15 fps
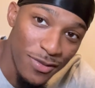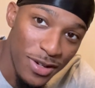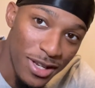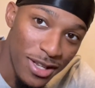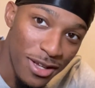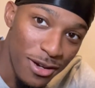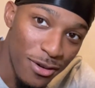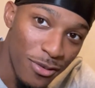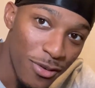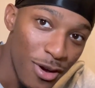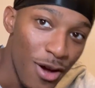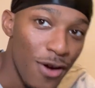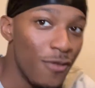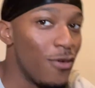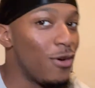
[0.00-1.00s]
video.
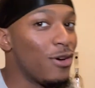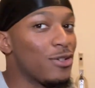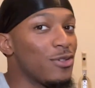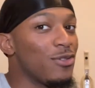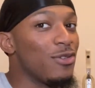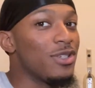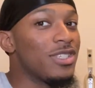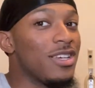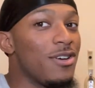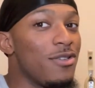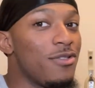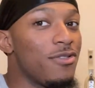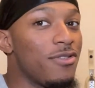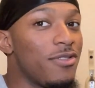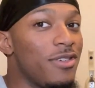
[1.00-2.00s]
Focus on
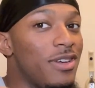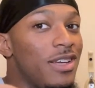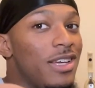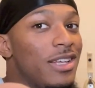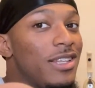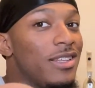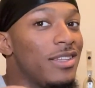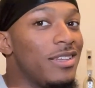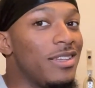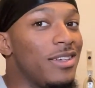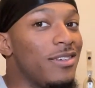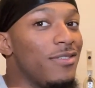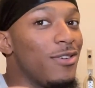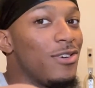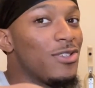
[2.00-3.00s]
yourself.
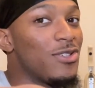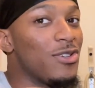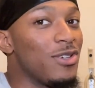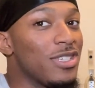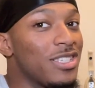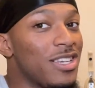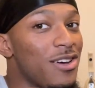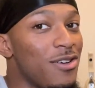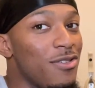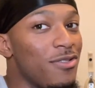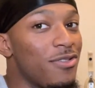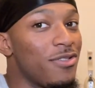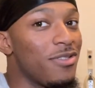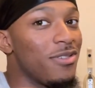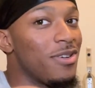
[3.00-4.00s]
Focus on
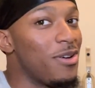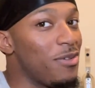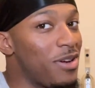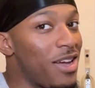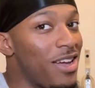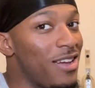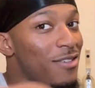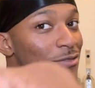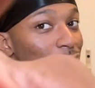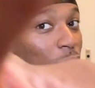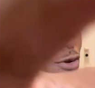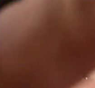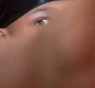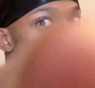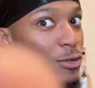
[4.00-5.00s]
yourself, okay?
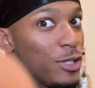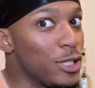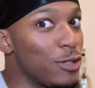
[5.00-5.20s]
Focus on